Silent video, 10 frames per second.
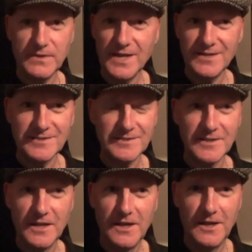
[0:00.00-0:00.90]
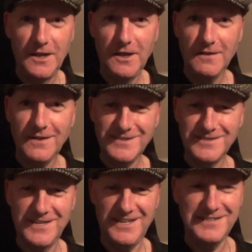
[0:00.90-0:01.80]
that's
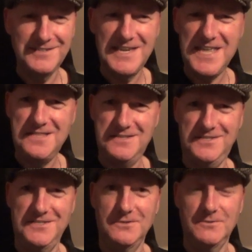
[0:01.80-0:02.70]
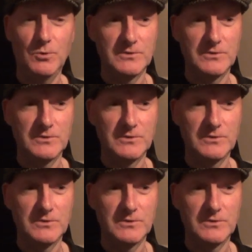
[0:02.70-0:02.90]
an insult.